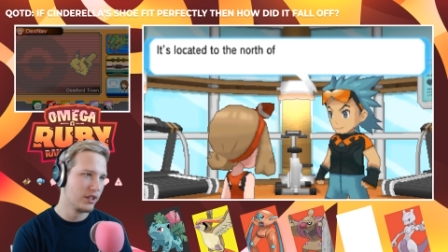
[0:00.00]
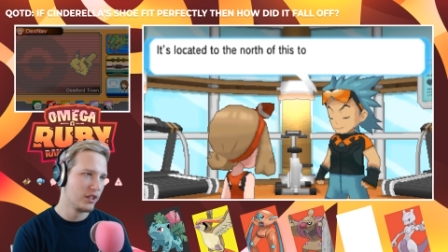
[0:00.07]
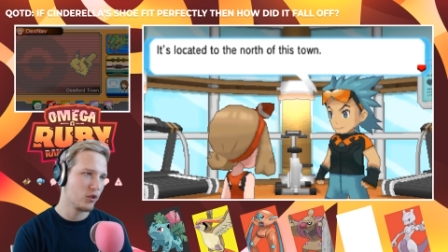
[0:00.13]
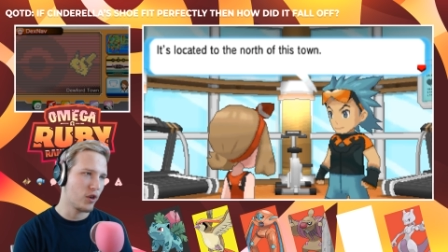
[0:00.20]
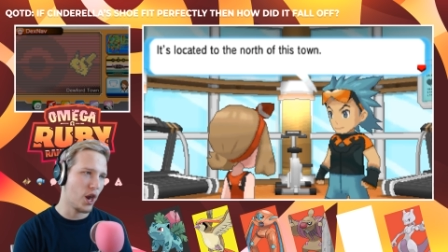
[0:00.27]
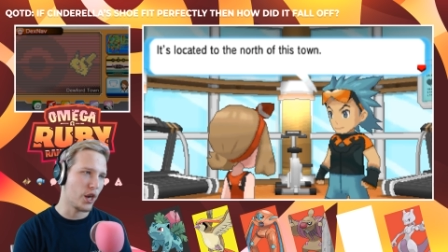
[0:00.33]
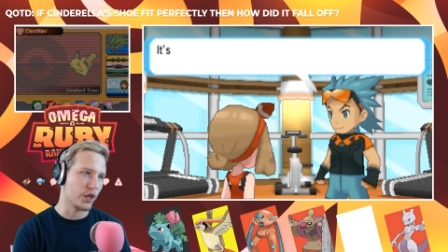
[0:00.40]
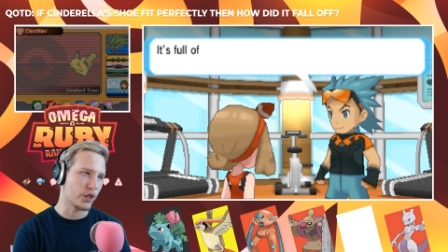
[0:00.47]

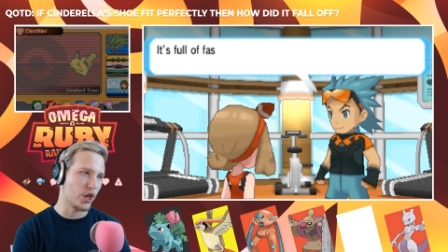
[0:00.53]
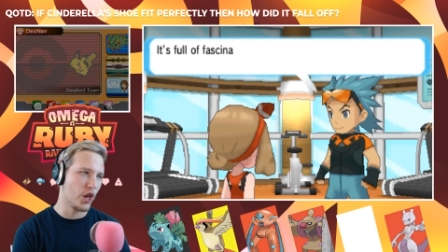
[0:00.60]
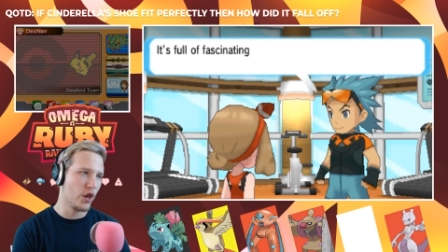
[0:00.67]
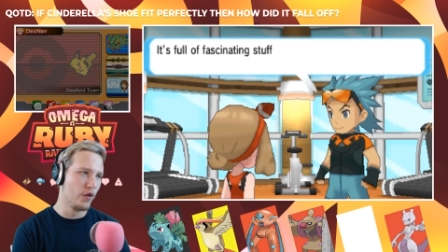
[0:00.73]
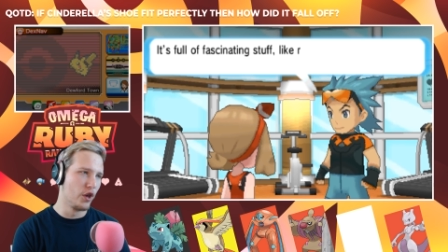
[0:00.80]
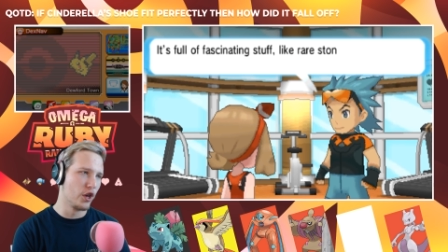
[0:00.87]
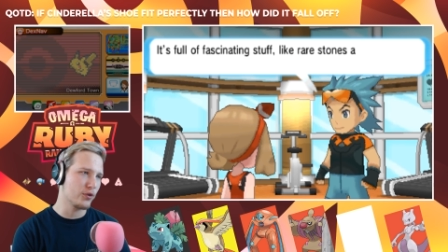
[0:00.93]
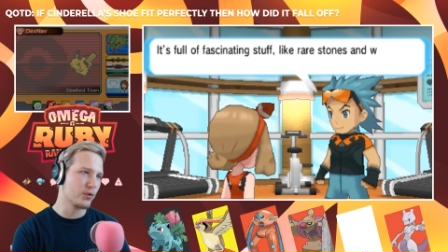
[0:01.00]
Ground and KO,
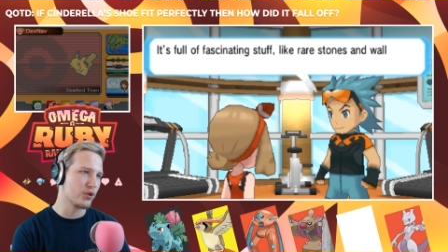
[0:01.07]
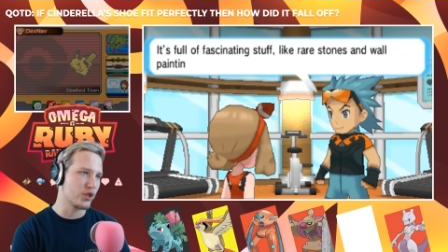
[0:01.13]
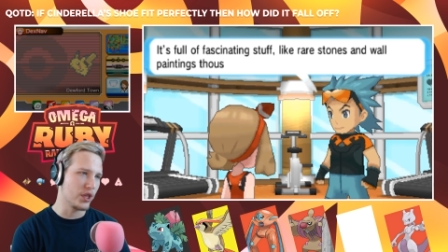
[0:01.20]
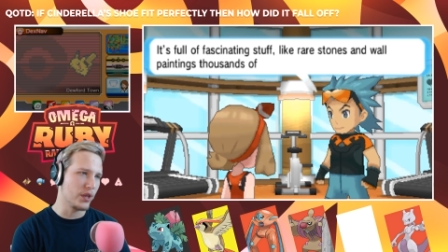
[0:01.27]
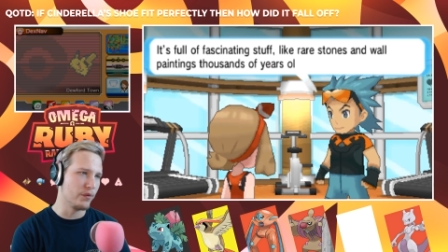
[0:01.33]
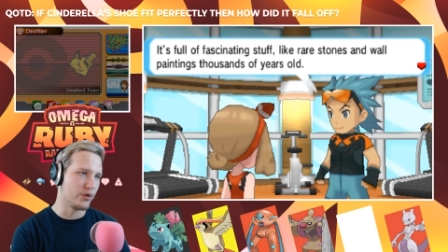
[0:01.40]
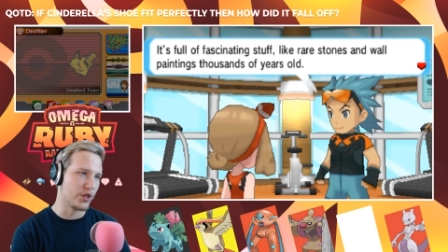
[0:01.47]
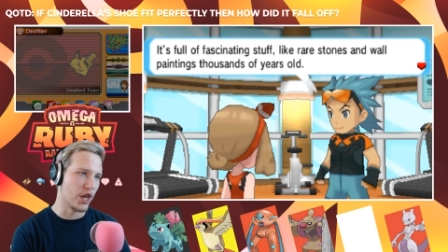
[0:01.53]
that's where
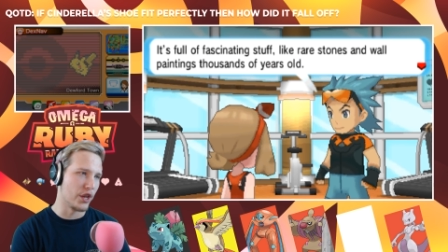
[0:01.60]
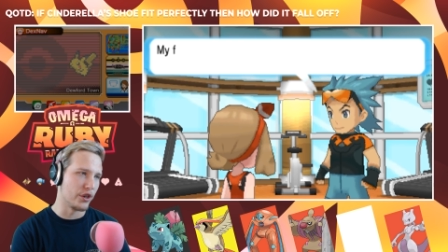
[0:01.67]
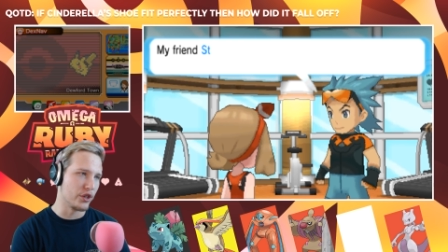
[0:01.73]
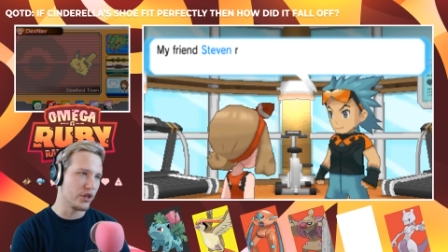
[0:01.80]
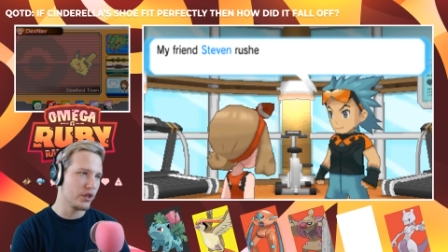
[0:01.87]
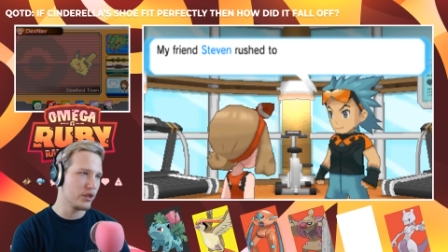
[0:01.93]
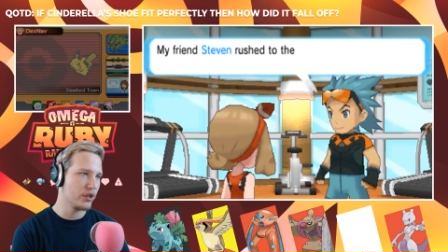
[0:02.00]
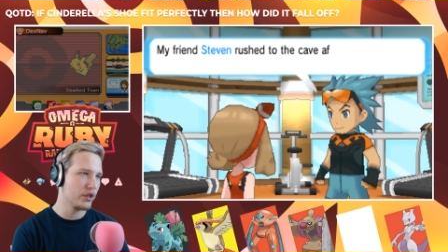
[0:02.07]
Steven's at,
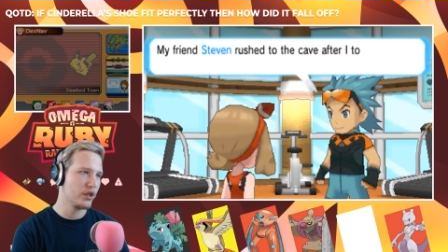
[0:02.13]
dude.